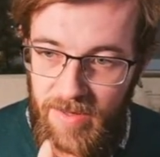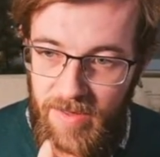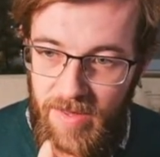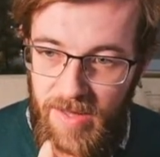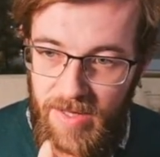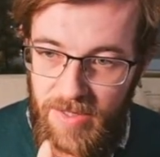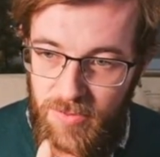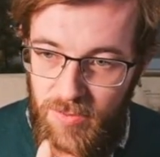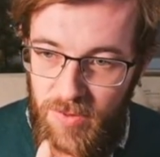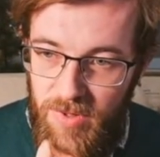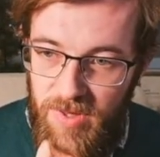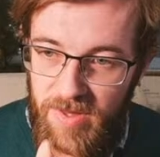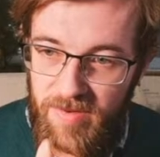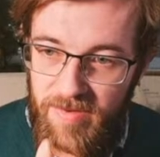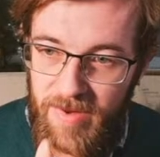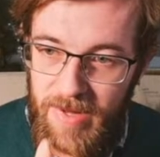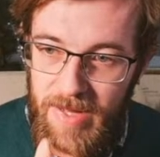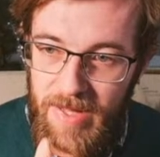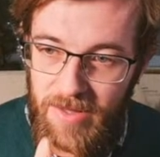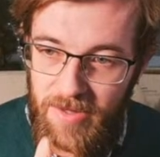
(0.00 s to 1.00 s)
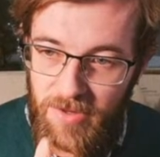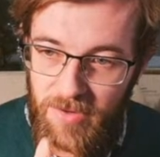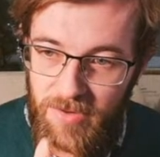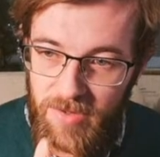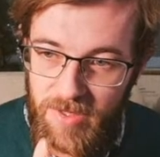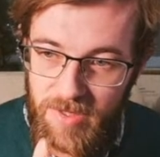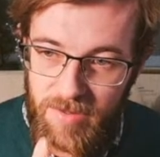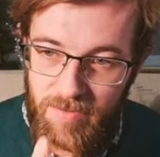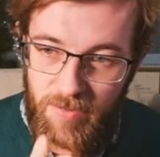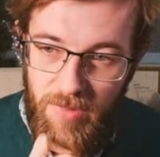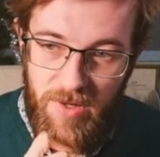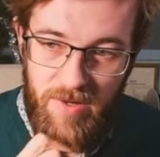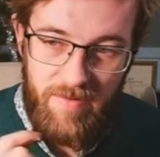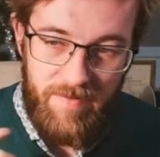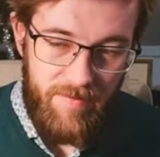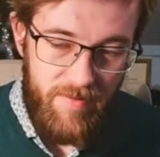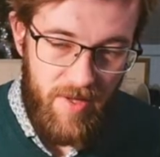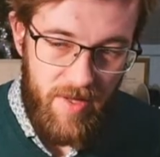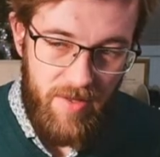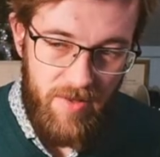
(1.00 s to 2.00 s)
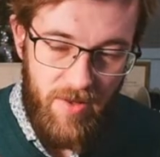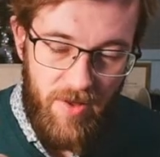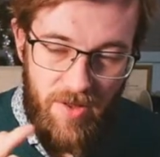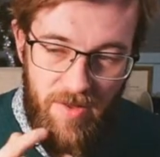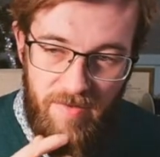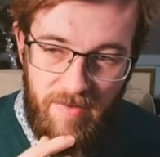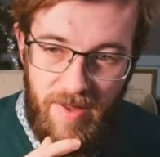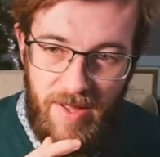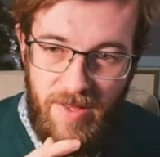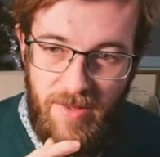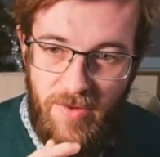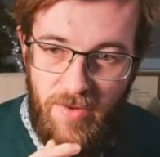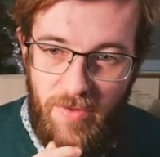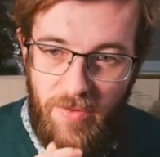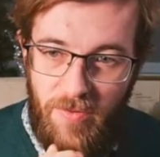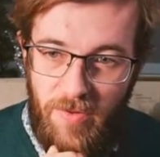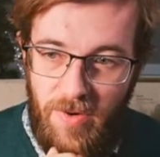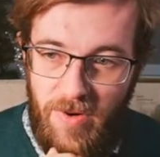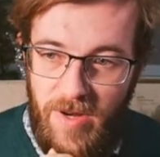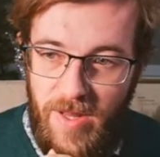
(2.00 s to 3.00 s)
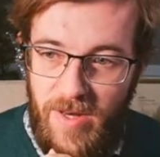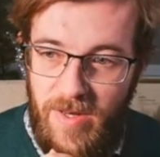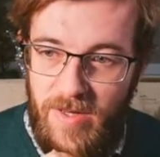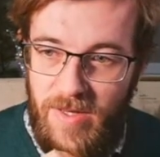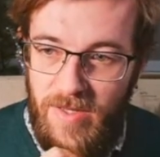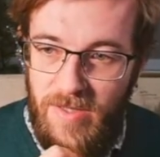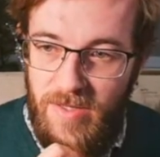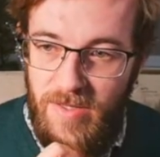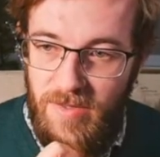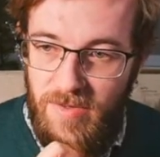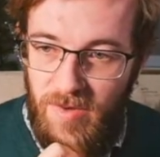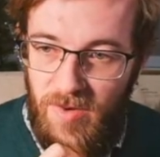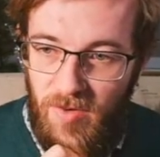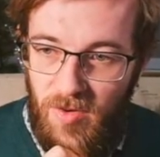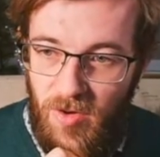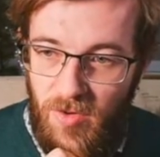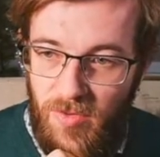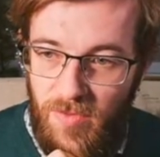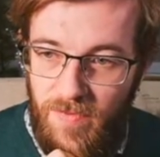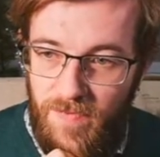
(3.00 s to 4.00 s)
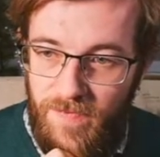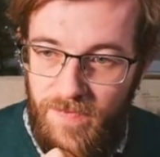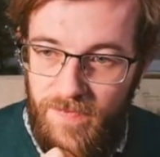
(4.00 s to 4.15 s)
that's what the value is. But a null value for an int is a 0.